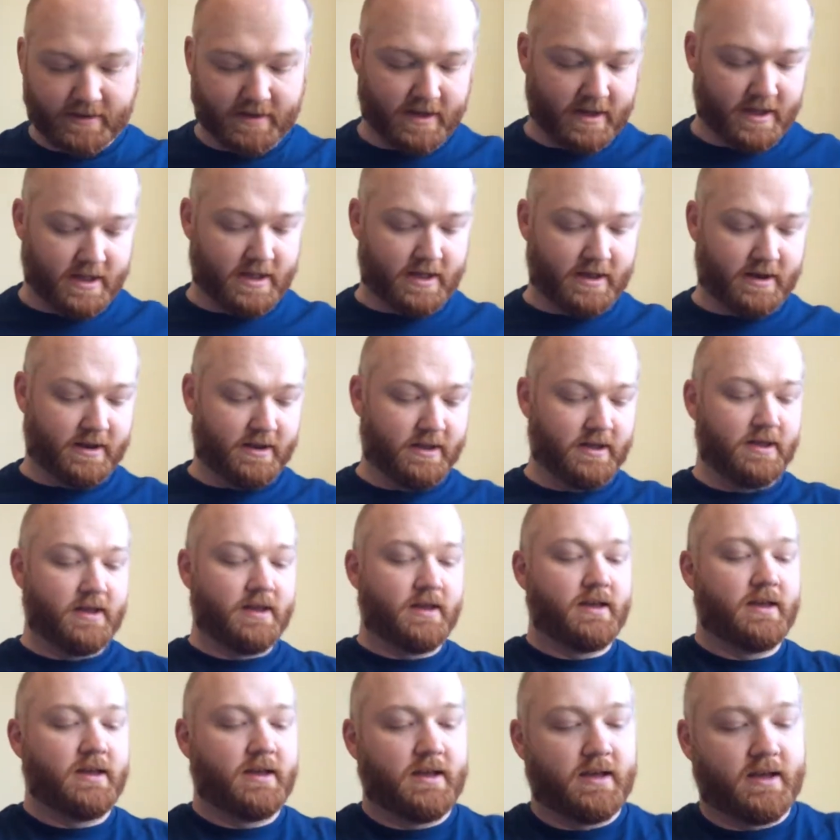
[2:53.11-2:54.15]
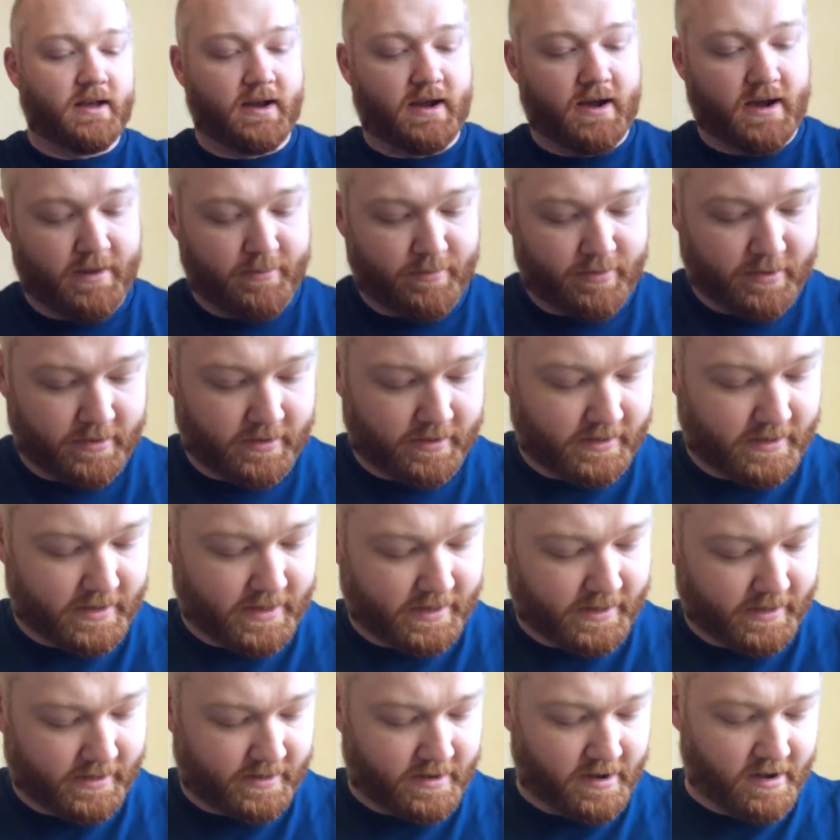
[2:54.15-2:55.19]
And I put
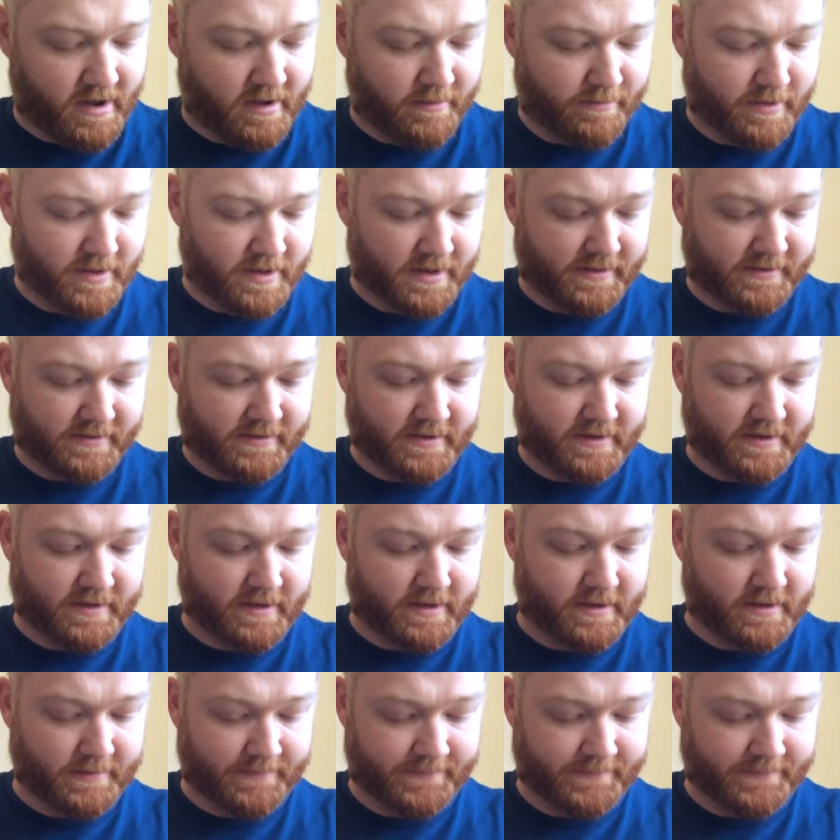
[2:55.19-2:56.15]
like a compass and